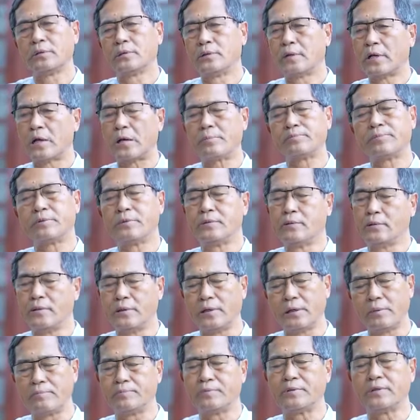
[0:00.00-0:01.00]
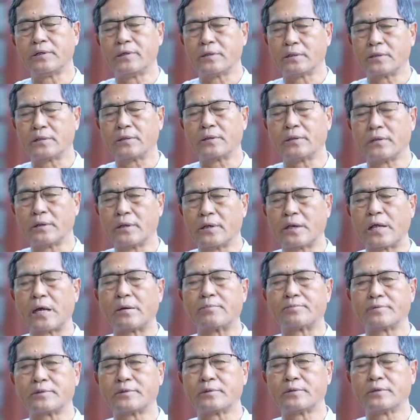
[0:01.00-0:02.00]
Leave the
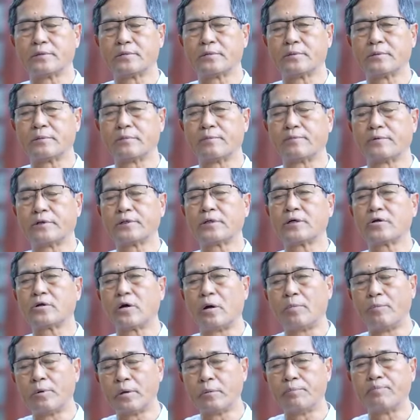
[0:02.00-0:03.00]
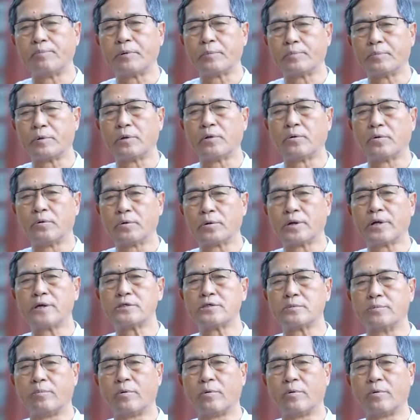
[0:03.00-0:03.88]
left for the common people who raise